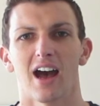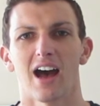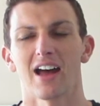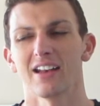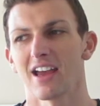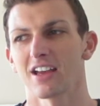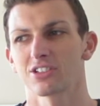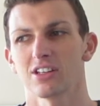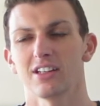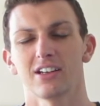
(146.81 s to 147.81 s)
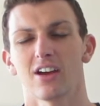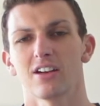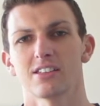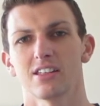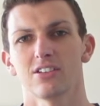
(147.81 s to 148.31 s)
aren't actually
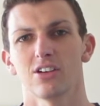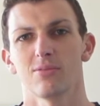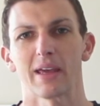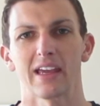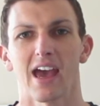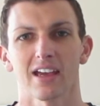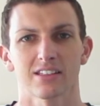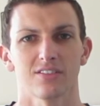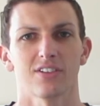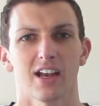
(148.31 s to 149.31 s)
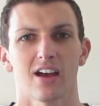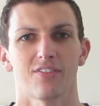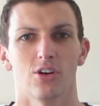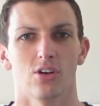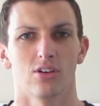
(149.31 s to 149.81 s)
noticing you be active
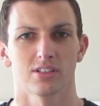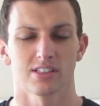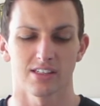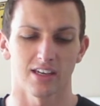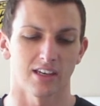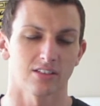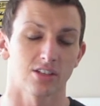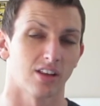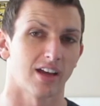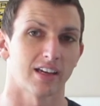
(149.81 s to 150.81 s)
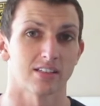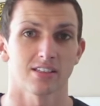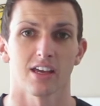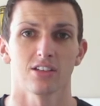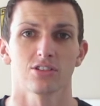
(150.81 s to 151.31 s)
enough or sticking to like a
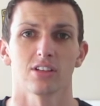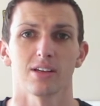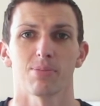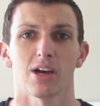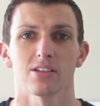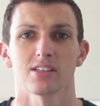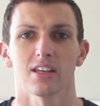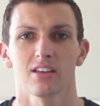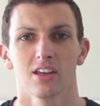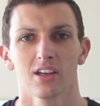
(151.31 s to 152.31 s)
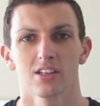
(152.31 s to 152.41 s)
schedule in posting.